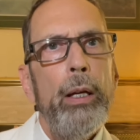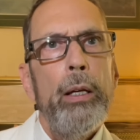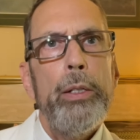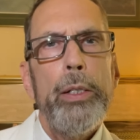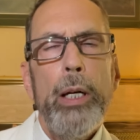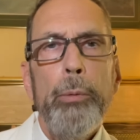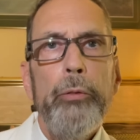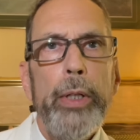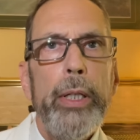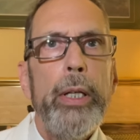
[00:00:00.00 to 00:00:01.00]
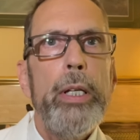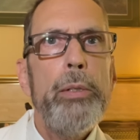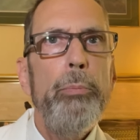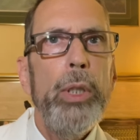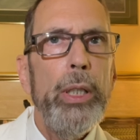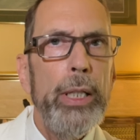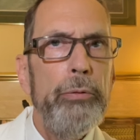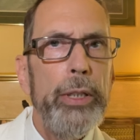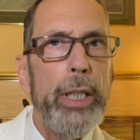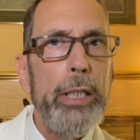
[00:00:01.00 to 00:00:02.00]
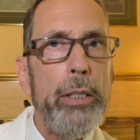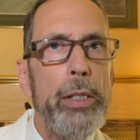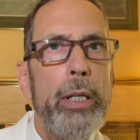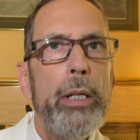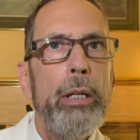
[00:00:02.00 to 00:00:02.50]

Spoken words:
Some of it is malevolence.